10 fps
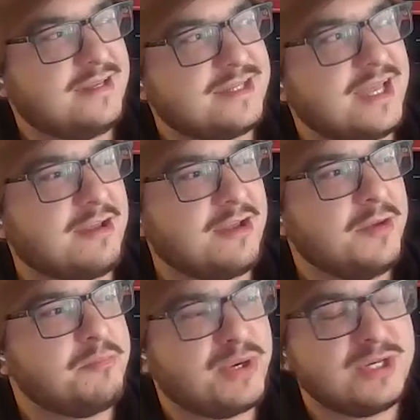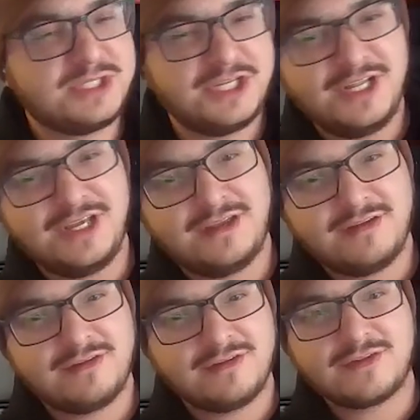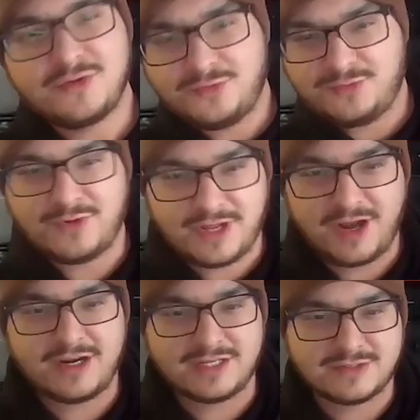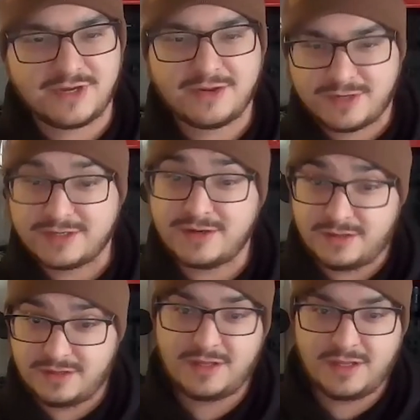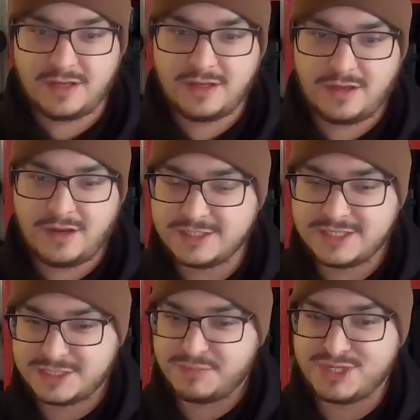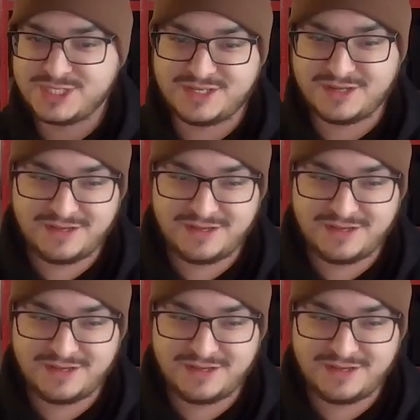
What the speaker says: Like personally to an artist, right? Or artist as a person.